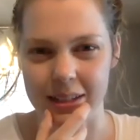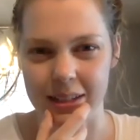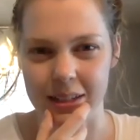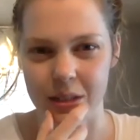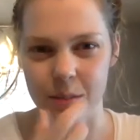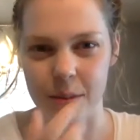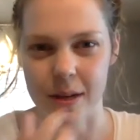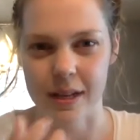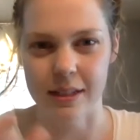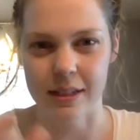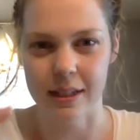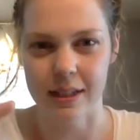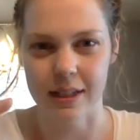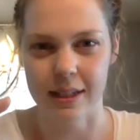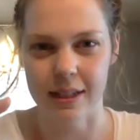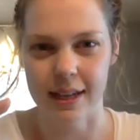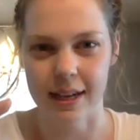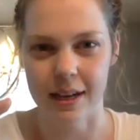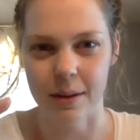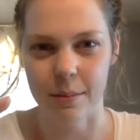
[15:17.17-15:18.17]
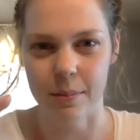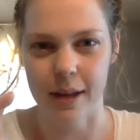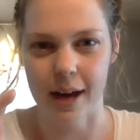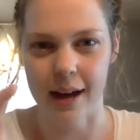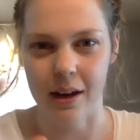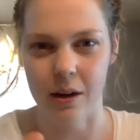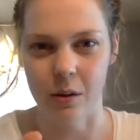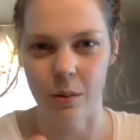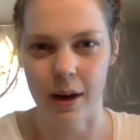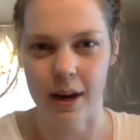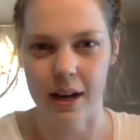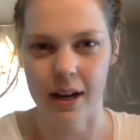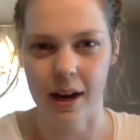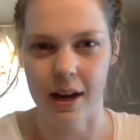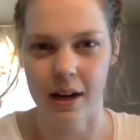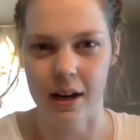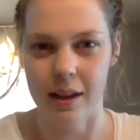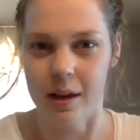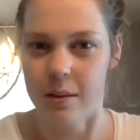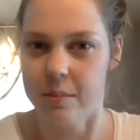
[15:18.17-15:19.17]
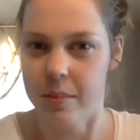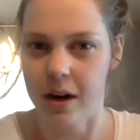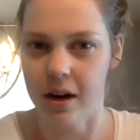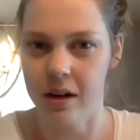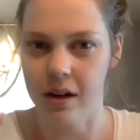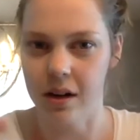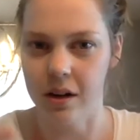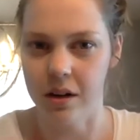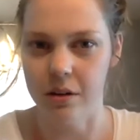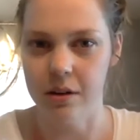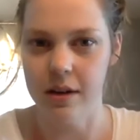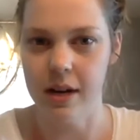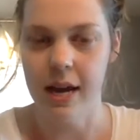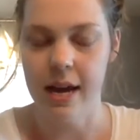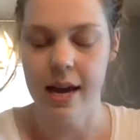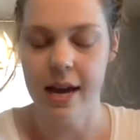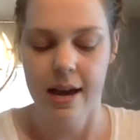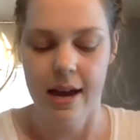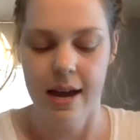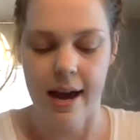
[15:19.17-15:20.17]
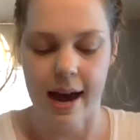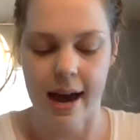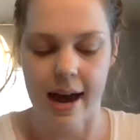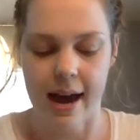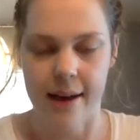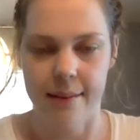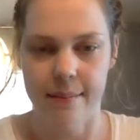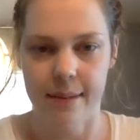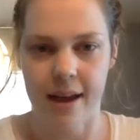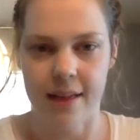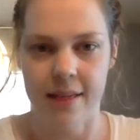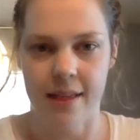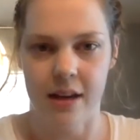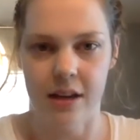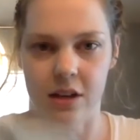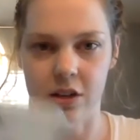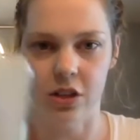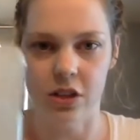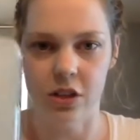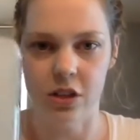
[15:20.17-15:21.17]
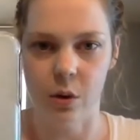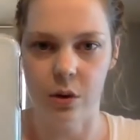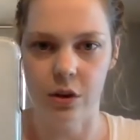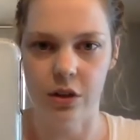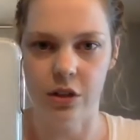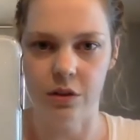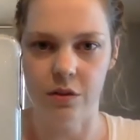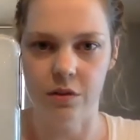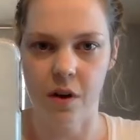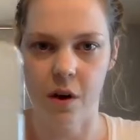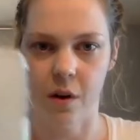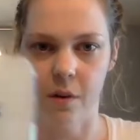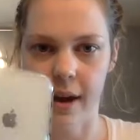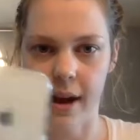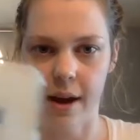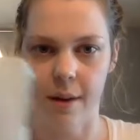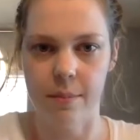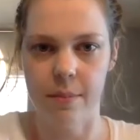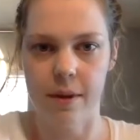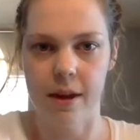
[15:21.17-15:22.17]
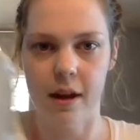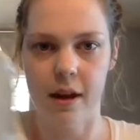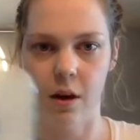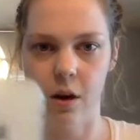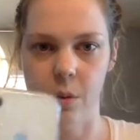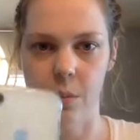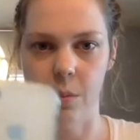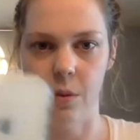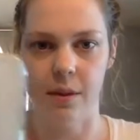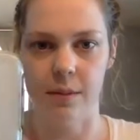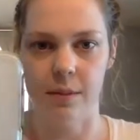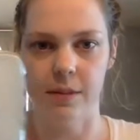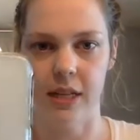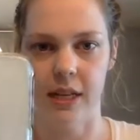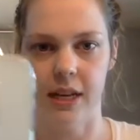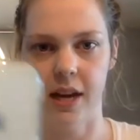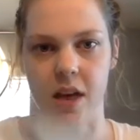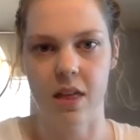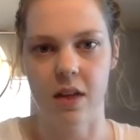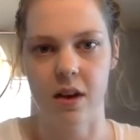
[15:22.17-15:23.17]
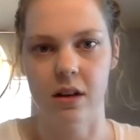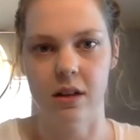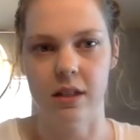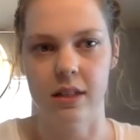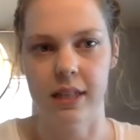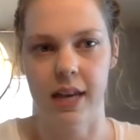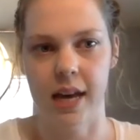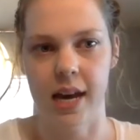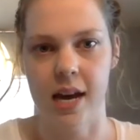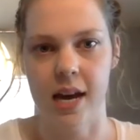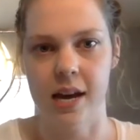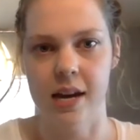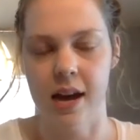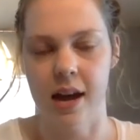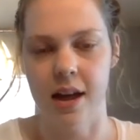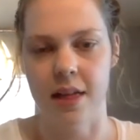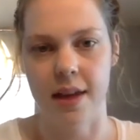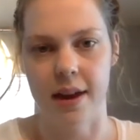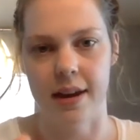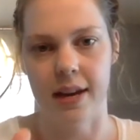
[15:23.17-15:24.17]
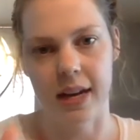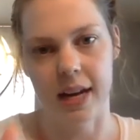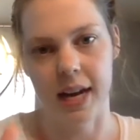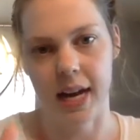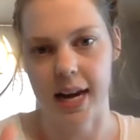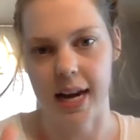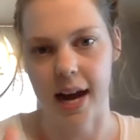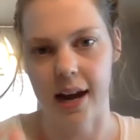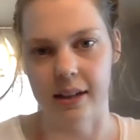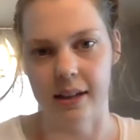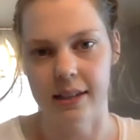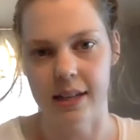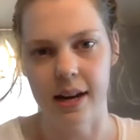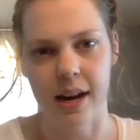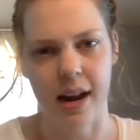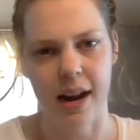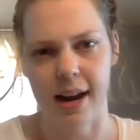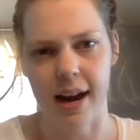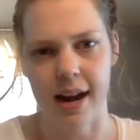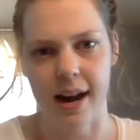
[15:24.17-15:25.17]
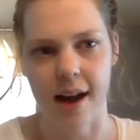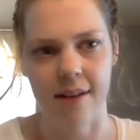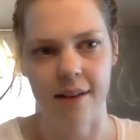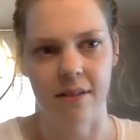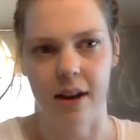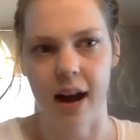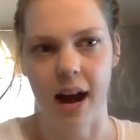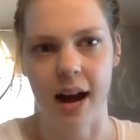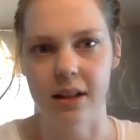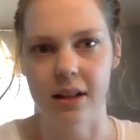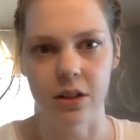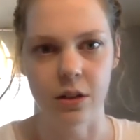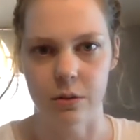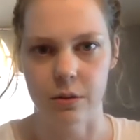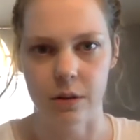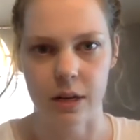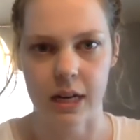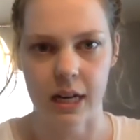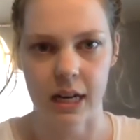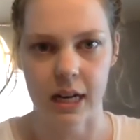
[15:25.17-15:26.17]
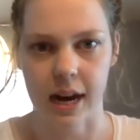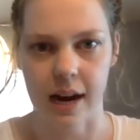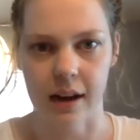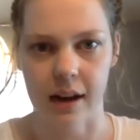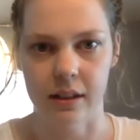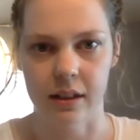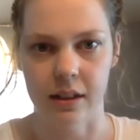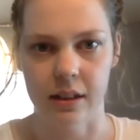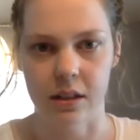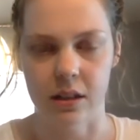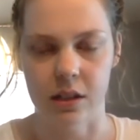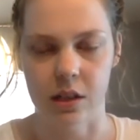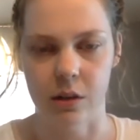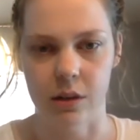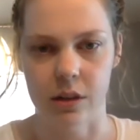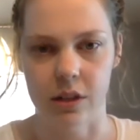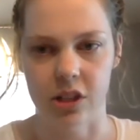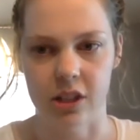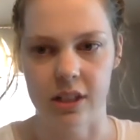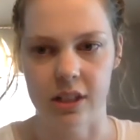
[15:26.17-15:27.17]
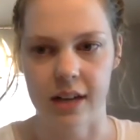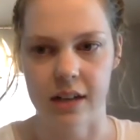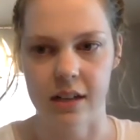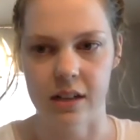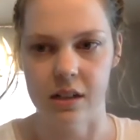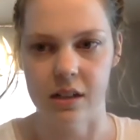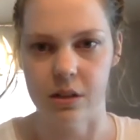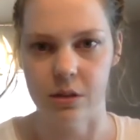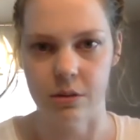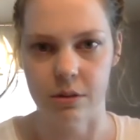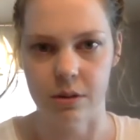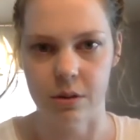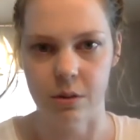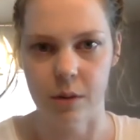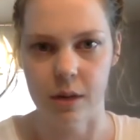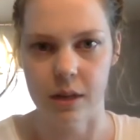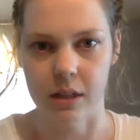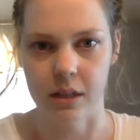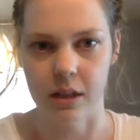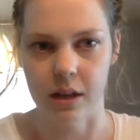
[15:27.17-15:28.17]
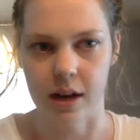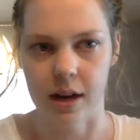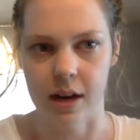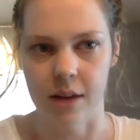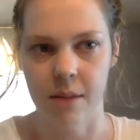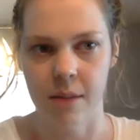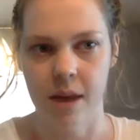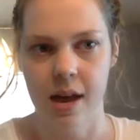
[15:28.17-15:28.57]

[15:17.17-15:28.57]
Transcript: It's basically like a black and white kind of like barcode. And then you just hold your phone up, open them together, scan, and then it connects it. And I haven't had to reconnect it. So it just had to do it the one time.